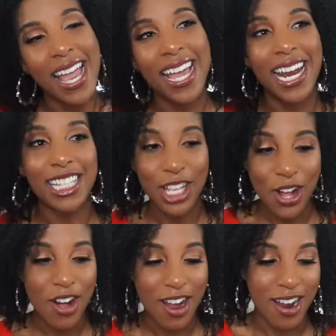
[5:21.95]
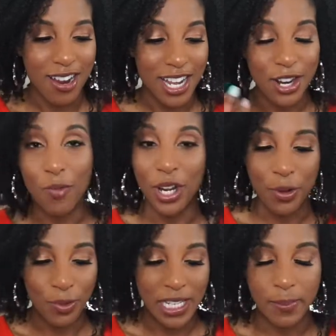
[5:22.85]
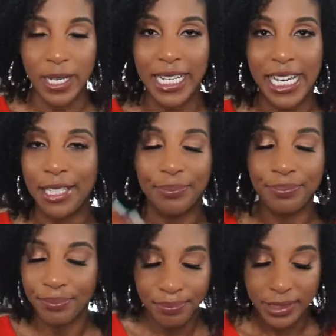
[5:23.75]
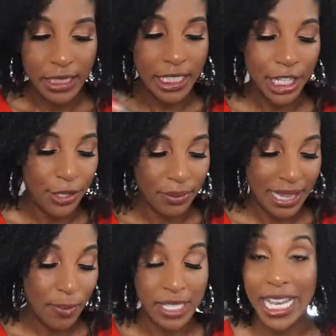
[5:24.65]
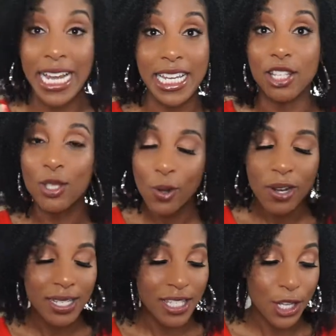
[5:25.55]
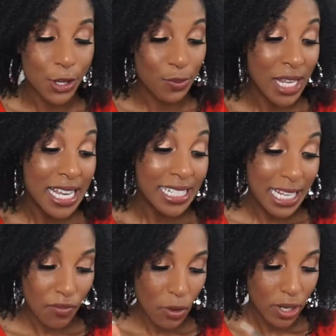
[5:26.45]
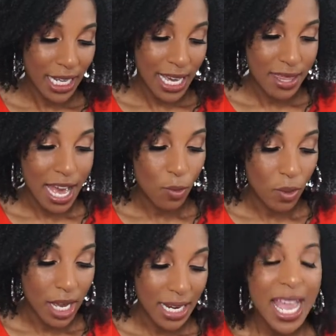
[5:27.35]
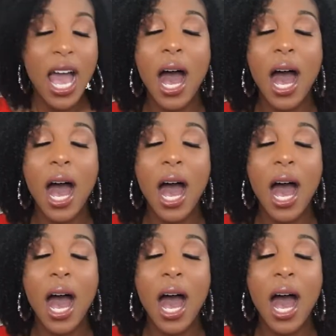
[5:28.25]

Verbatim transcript: And I told her, you know, what it was. But again, you know, there wasn't any in store. So definitely want to get that one.